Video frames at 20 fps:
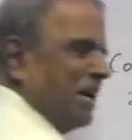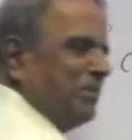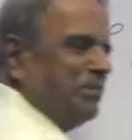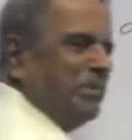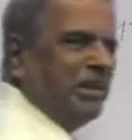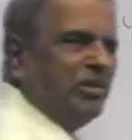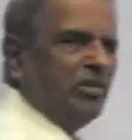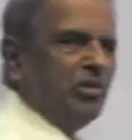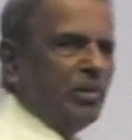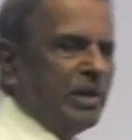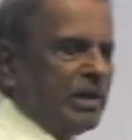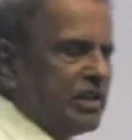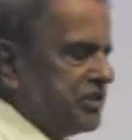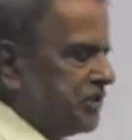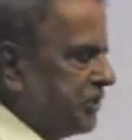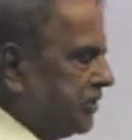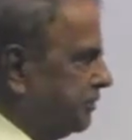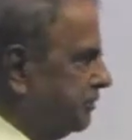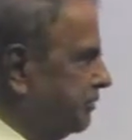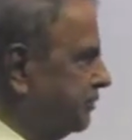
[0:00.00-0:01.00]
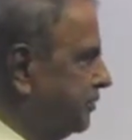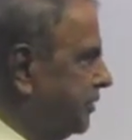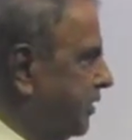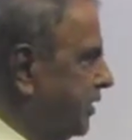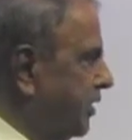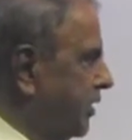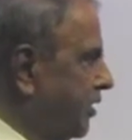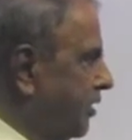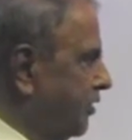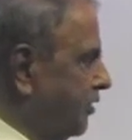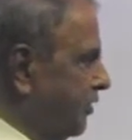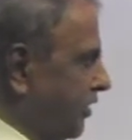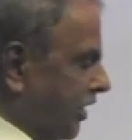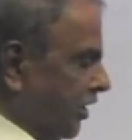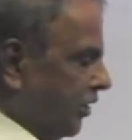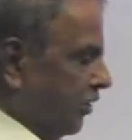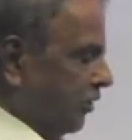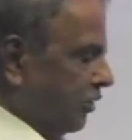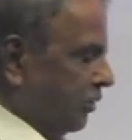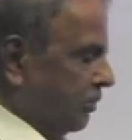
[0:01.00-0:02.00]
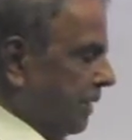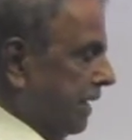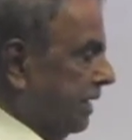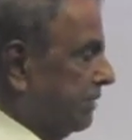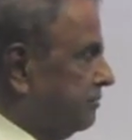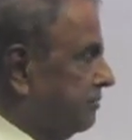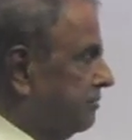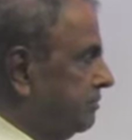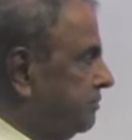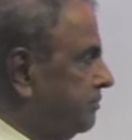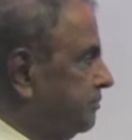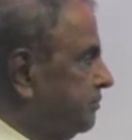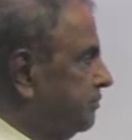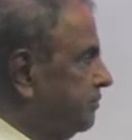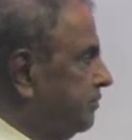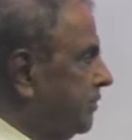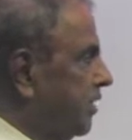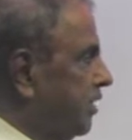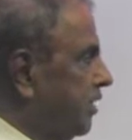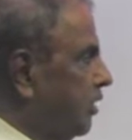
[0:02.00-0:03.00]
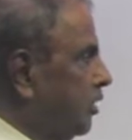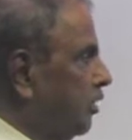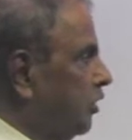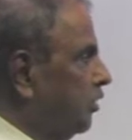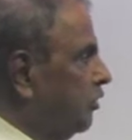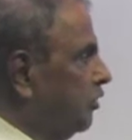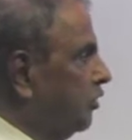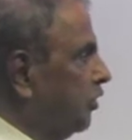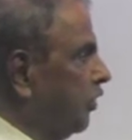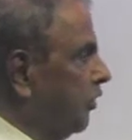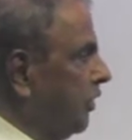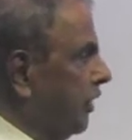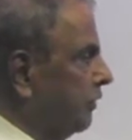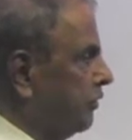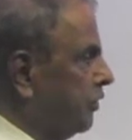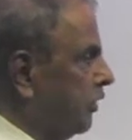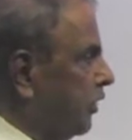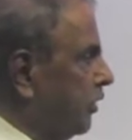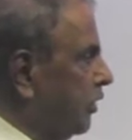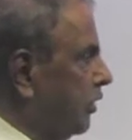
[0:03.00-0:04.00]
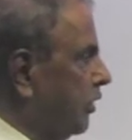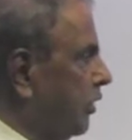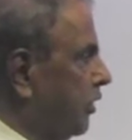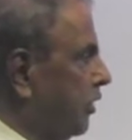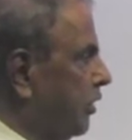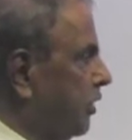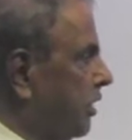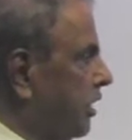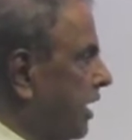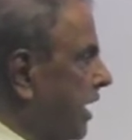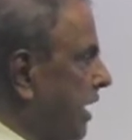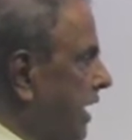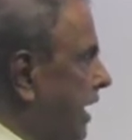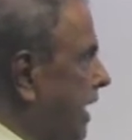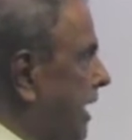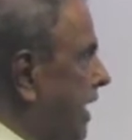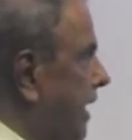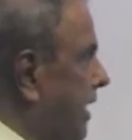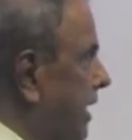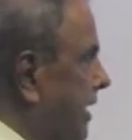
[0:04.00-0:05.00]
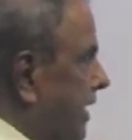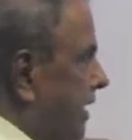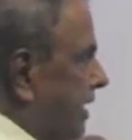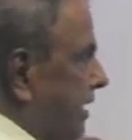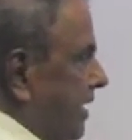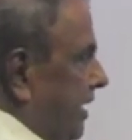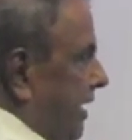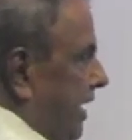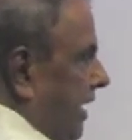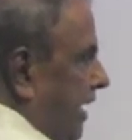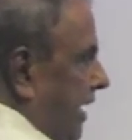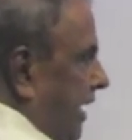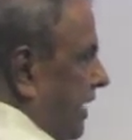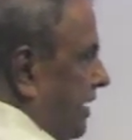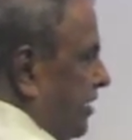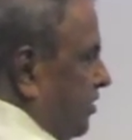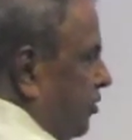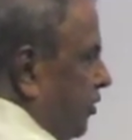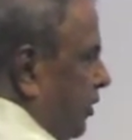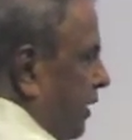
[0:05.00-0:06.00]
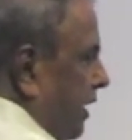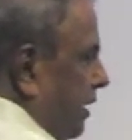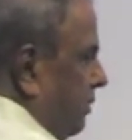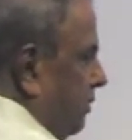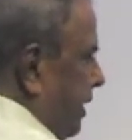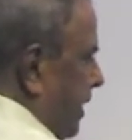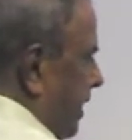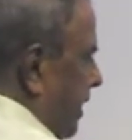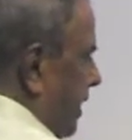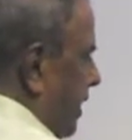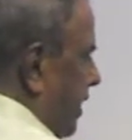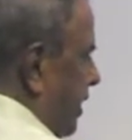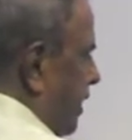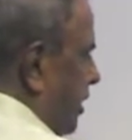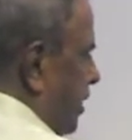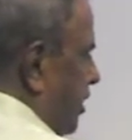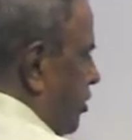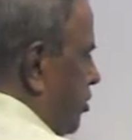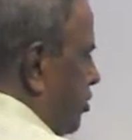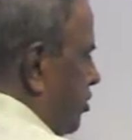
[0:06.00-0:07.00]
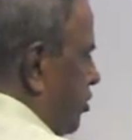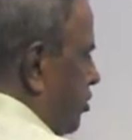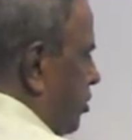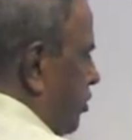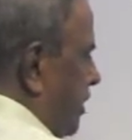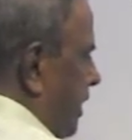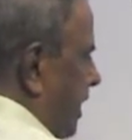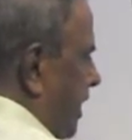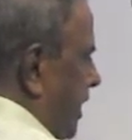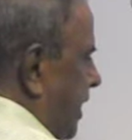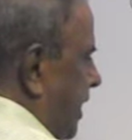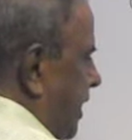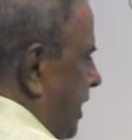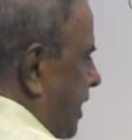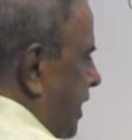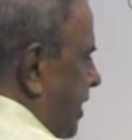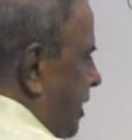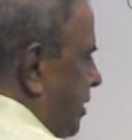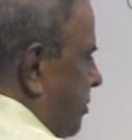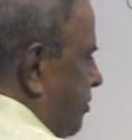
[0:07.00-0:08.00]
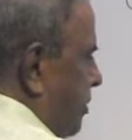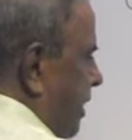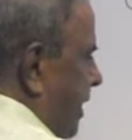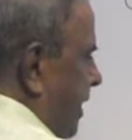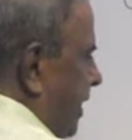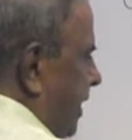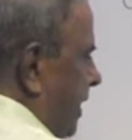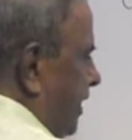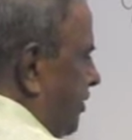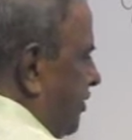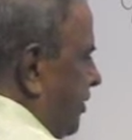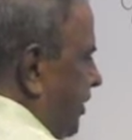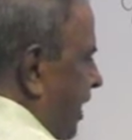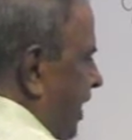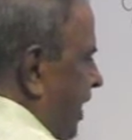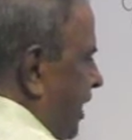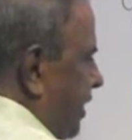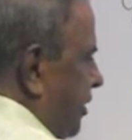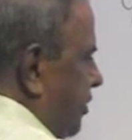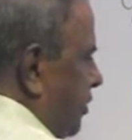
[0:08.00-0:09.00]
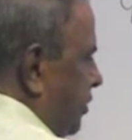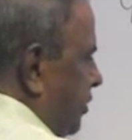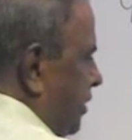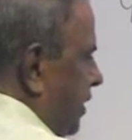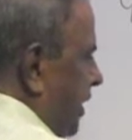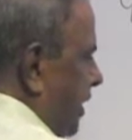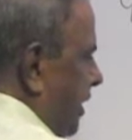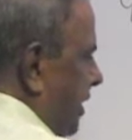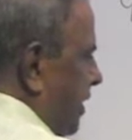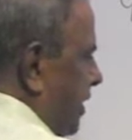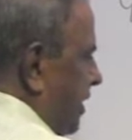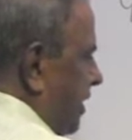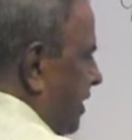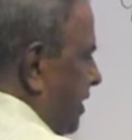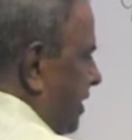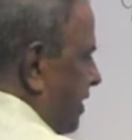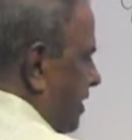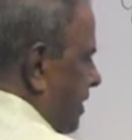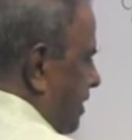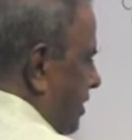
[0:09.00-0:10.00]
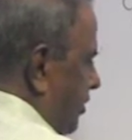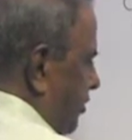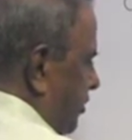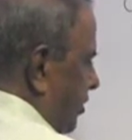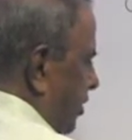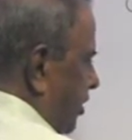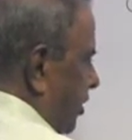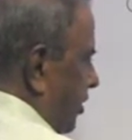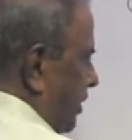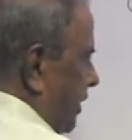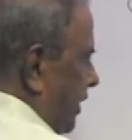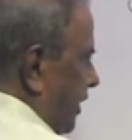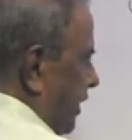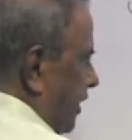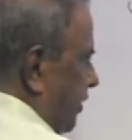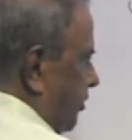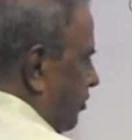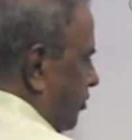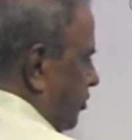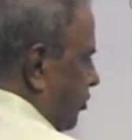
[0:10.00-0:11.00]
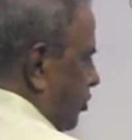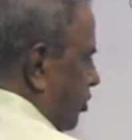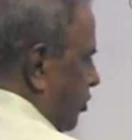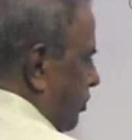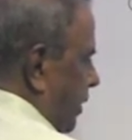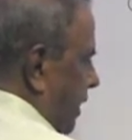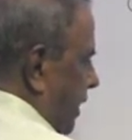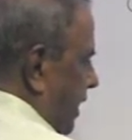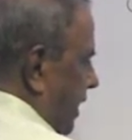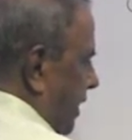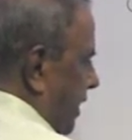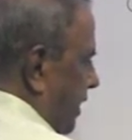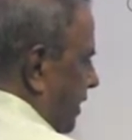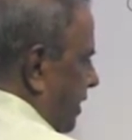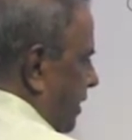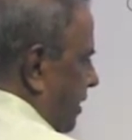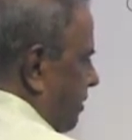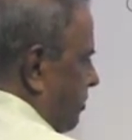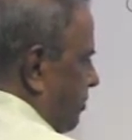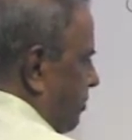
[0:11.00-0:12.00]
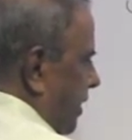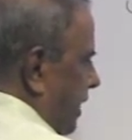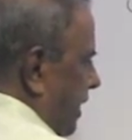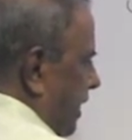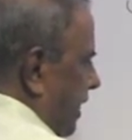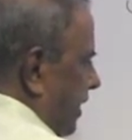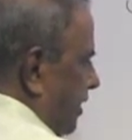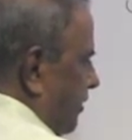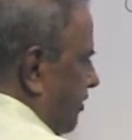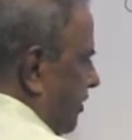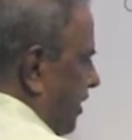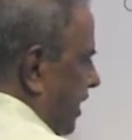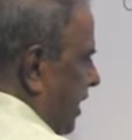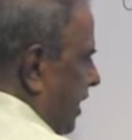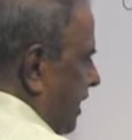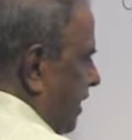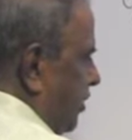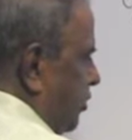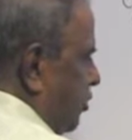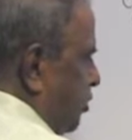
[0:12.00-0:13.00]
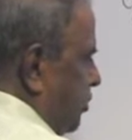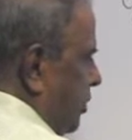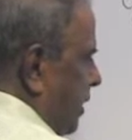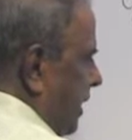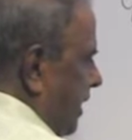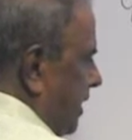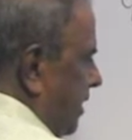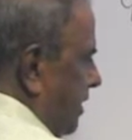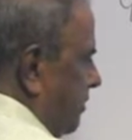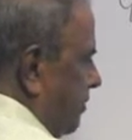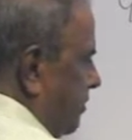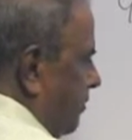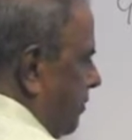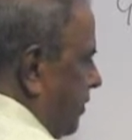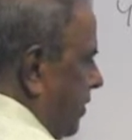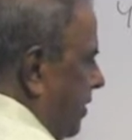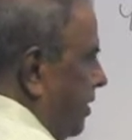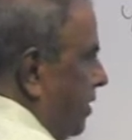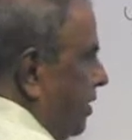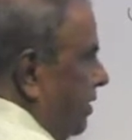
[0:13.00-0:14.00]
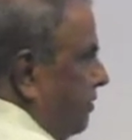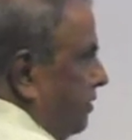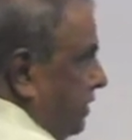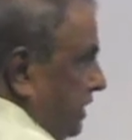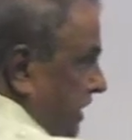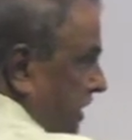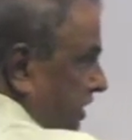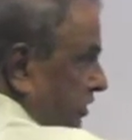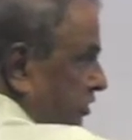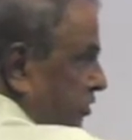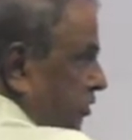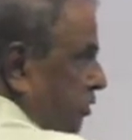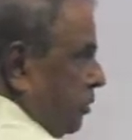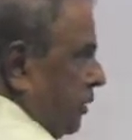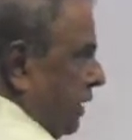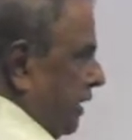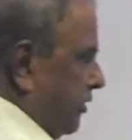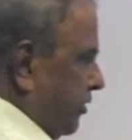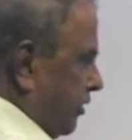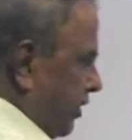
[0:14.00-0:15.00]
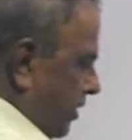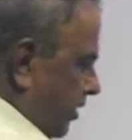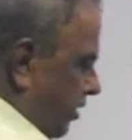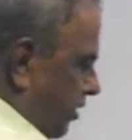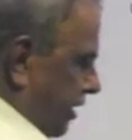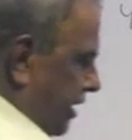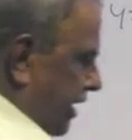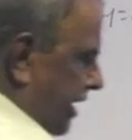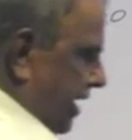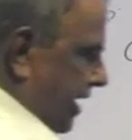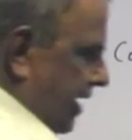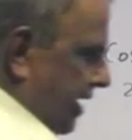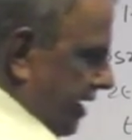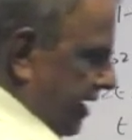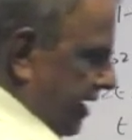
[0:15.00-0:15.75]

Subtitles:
up this question, 0 to pi. So therefore, and x will be 2t minus sine 2t. So that is 2 pi minus sine 2 pi, which is 2 pi. So I got the